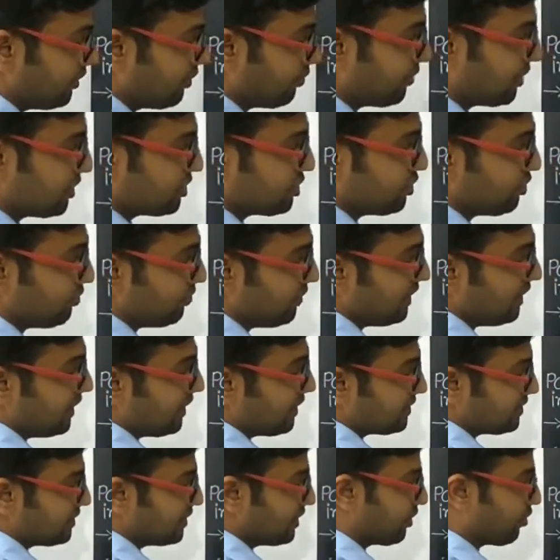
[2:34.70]
must be
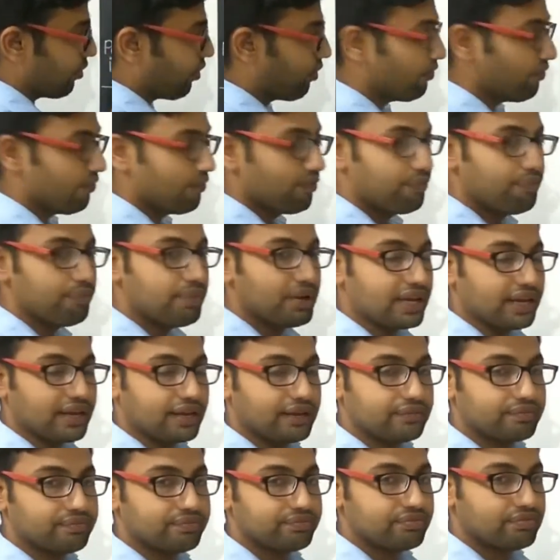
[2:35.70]
less than of b.
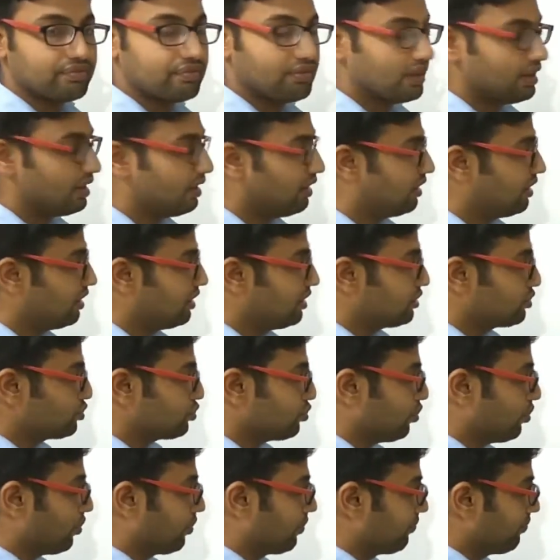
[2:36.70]

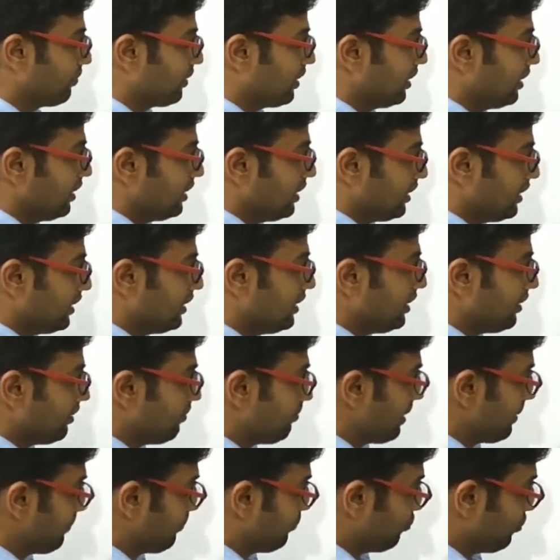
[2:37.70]
So here
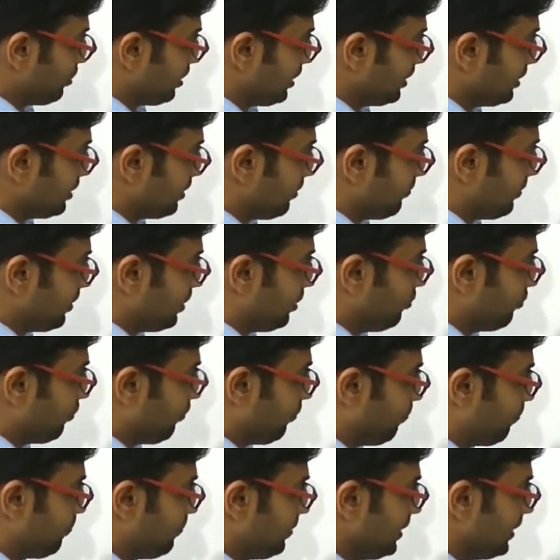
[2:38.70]
by putting the value
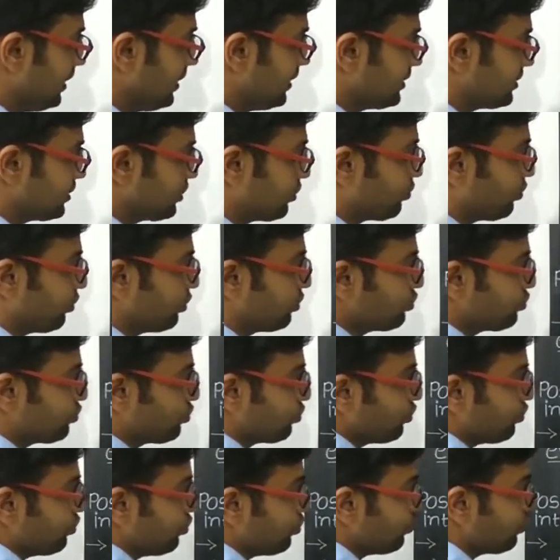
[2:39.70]
of b is equals
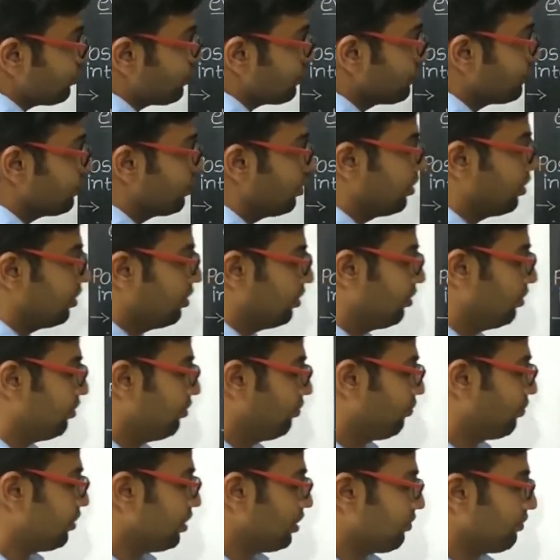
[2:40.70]
to 2,
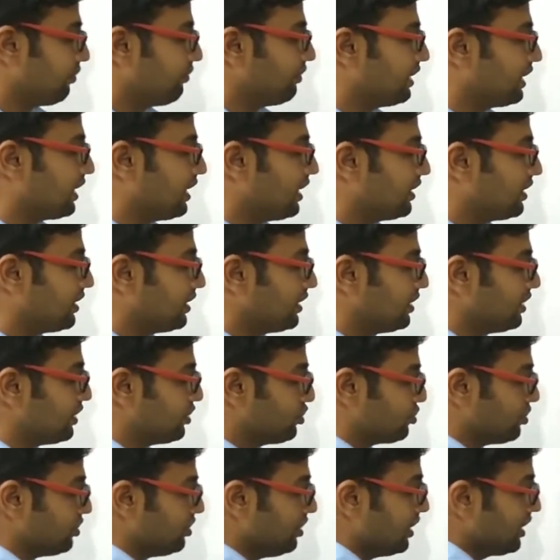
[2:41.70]
what we will get the
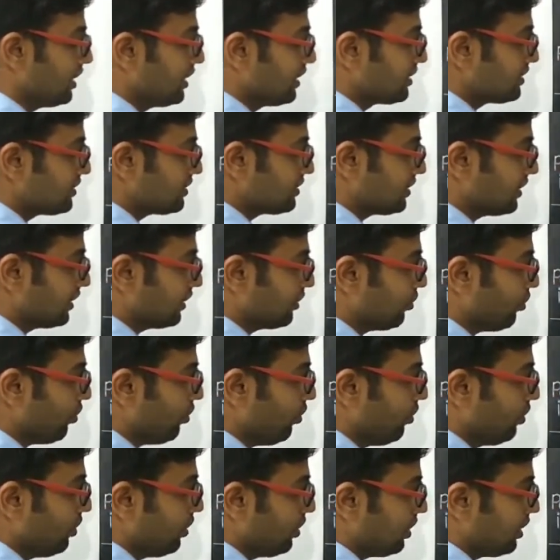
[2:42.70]
relation?
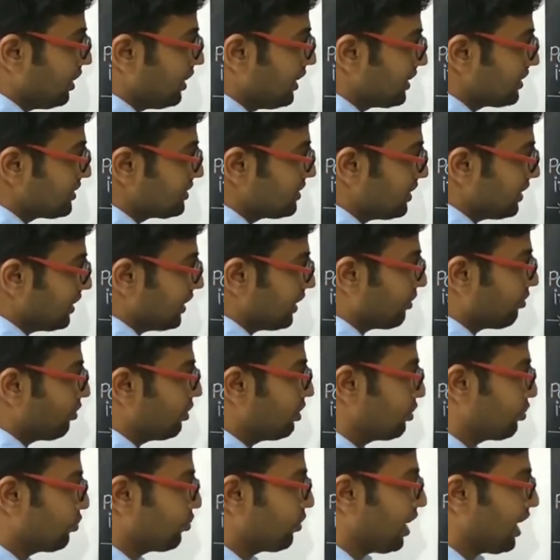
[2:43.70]
0 less than equal
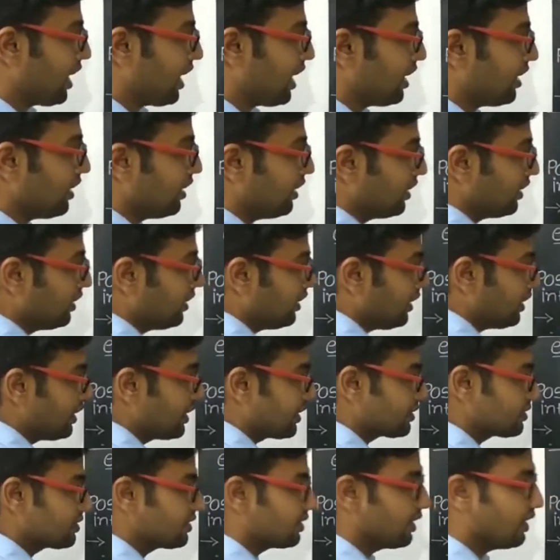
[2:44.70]
to r
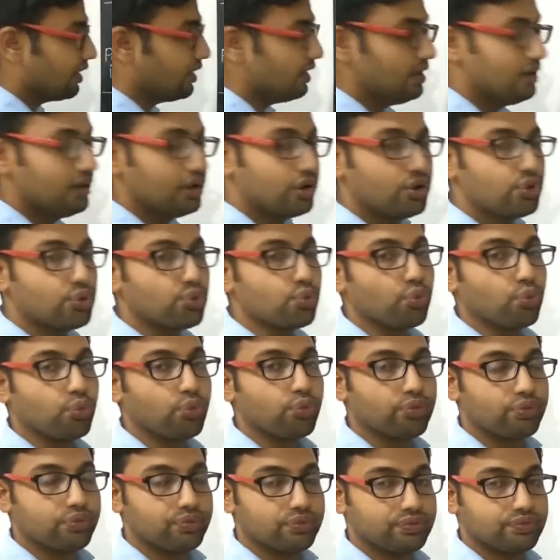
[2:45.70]
less than 2.
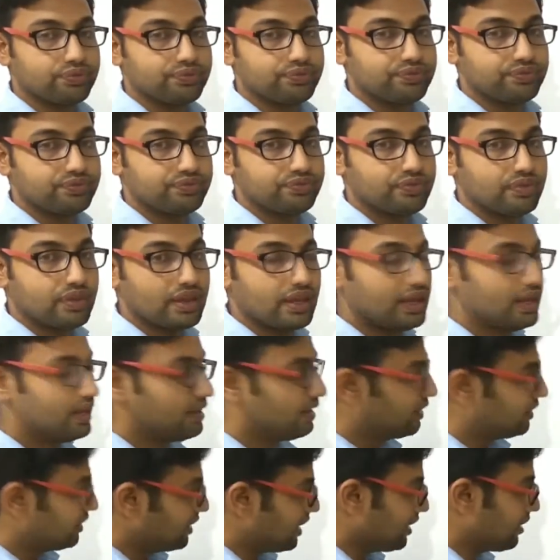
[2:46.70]

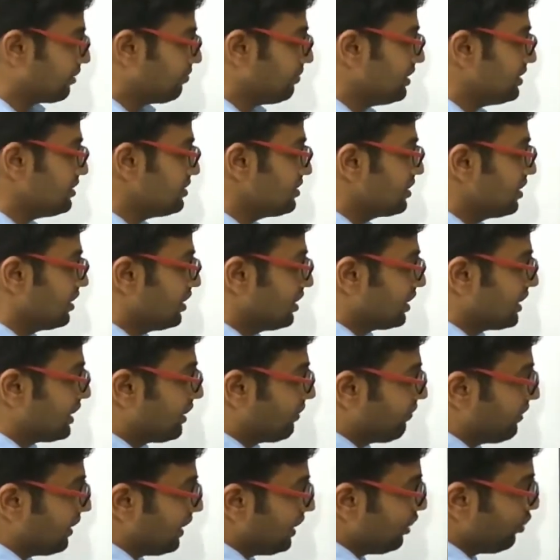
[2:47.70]
That means the
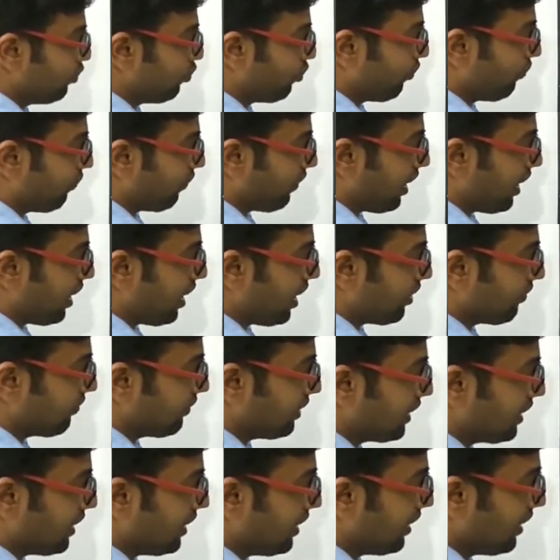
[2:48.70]
value of r,
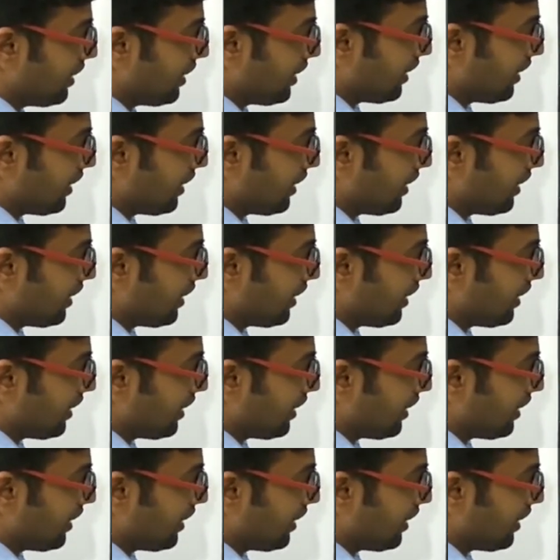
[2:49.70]
we can